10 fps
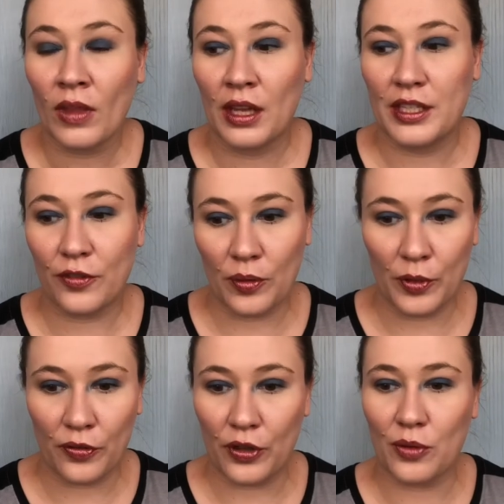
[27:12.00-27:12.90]
different
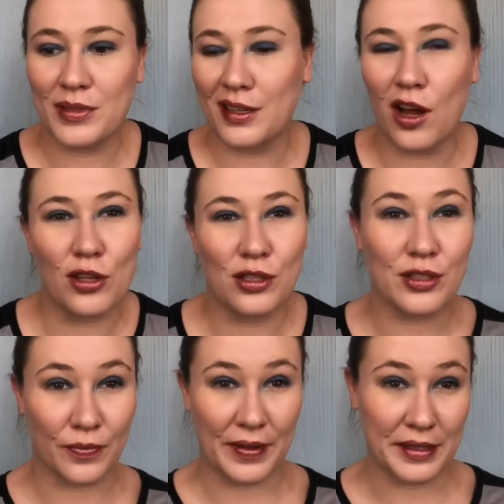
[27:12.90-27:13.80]
perfumes and also
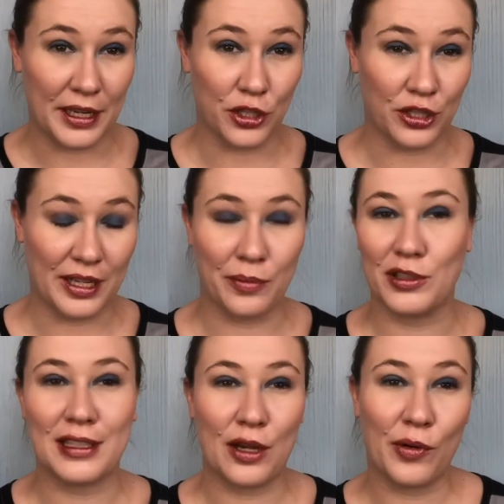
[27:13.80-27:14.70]
some foundation samples
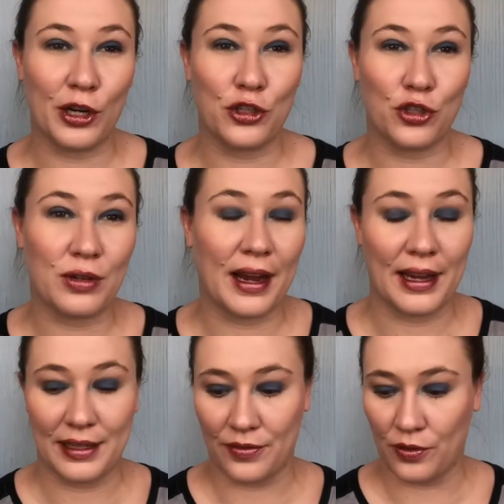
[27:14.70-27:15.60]
because I wanted to try
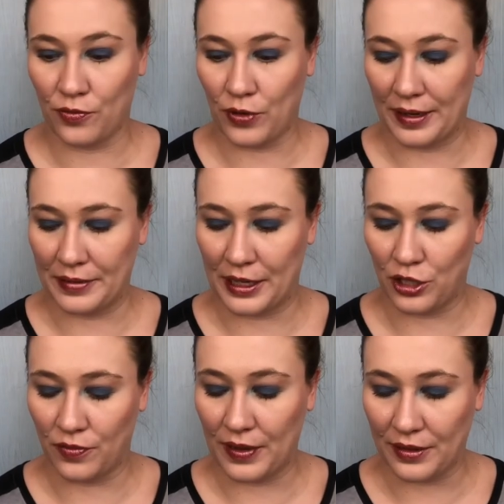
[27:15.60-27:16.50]
different
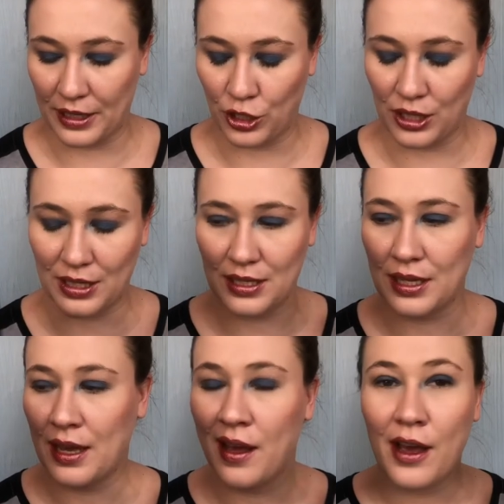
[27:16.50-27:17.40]
foundations.
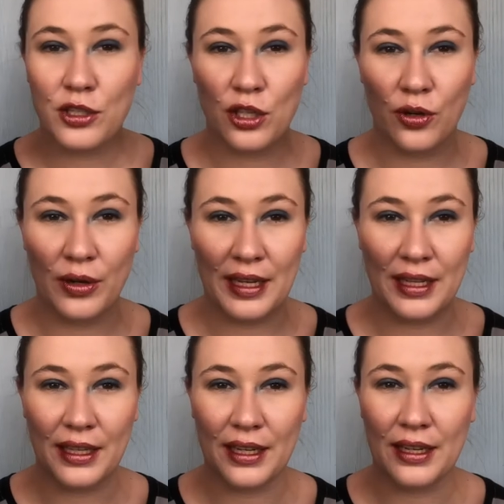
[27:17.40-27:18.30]
So
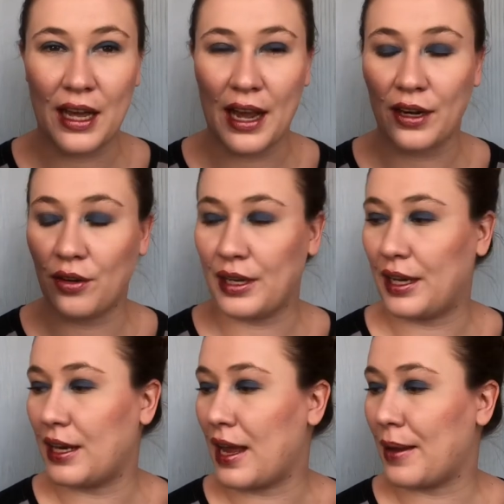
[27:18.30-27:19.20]
Kilian, I don't
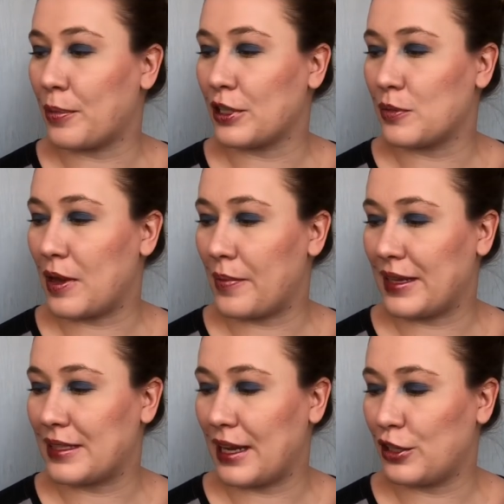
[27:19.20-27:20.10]
need a prince by my
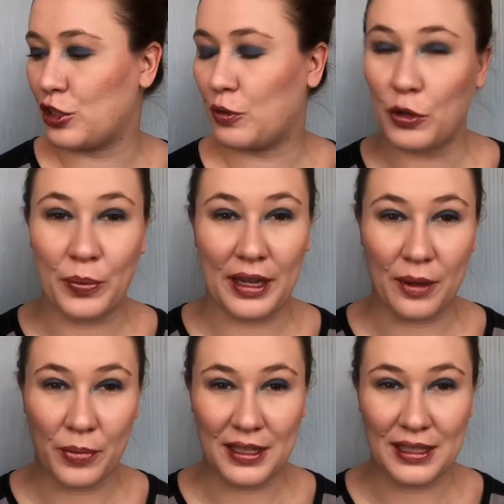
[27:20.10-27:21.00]
side to be a
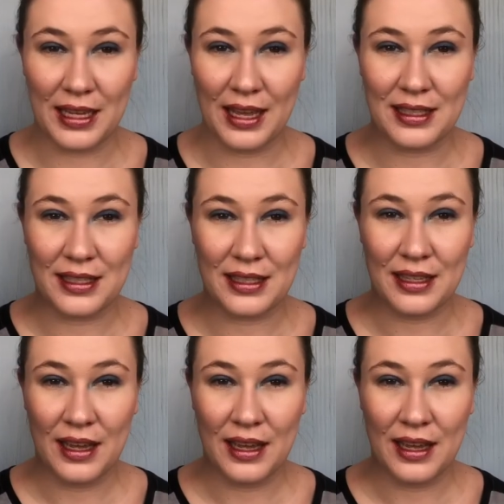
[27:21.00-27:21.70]
princess